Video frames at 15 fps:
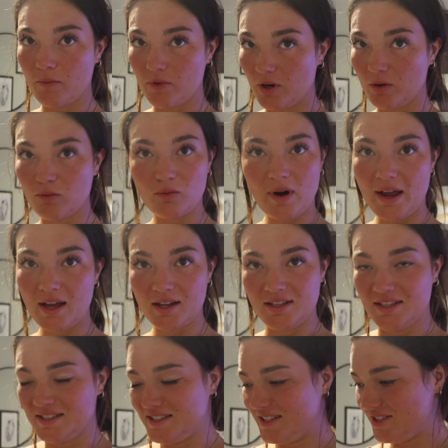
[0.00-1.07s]
Regret
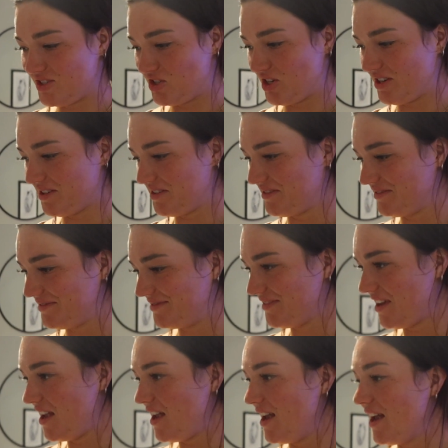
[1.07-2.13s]
decision.
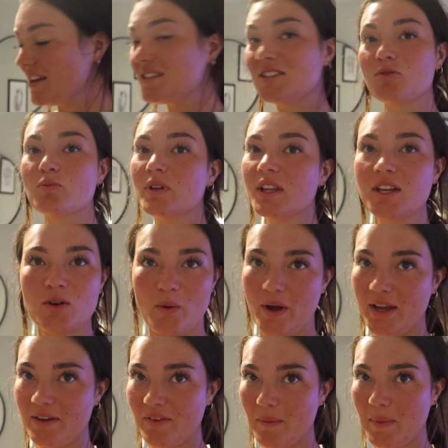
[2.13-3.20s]
Because it's really
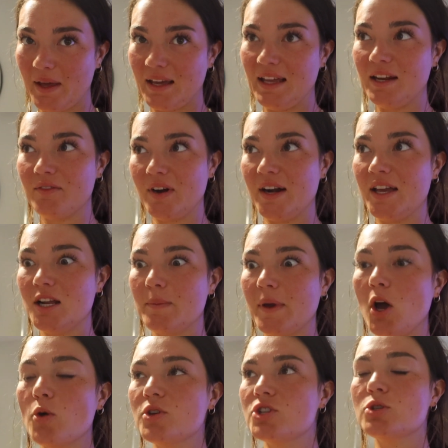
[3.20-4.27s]
annoying if I'm like getting ready and I'm like,
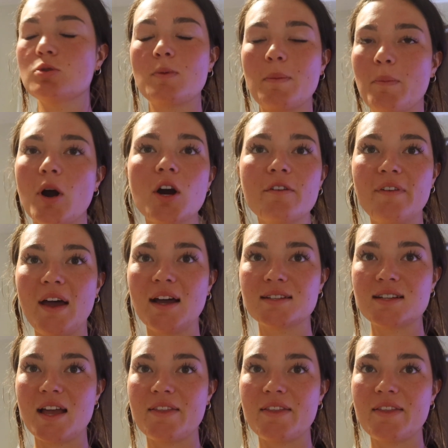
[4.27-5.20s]
oh, these shoes would be perfect.